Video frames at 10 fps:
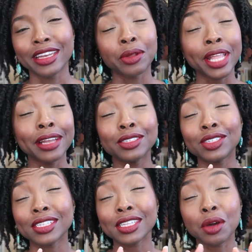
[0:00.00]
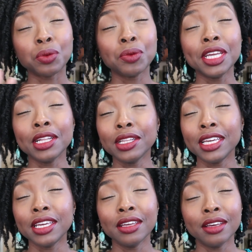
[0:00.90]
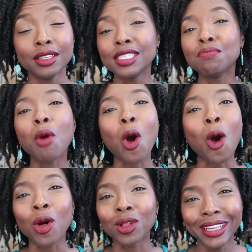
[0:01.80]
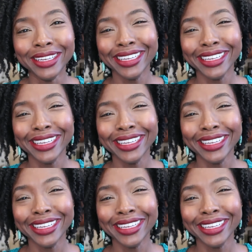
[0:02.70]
Now, that is just a really small